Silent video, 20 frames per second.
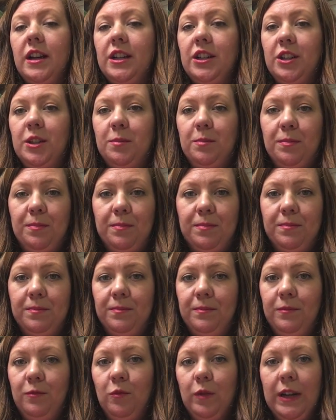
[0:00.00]
I just
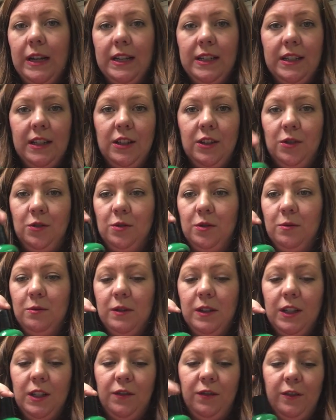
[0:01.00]
went into the store
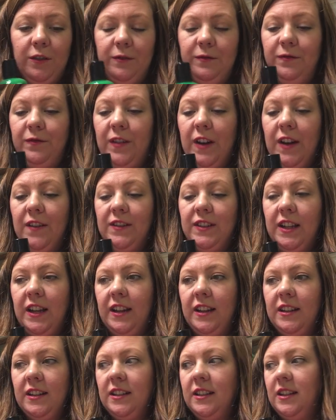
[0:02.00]
once for five
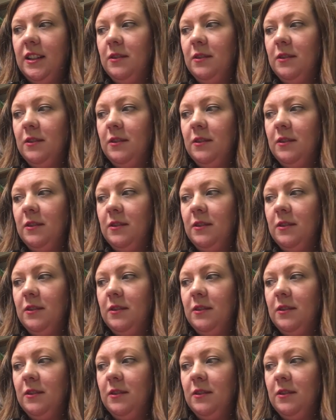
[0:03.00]
seconds.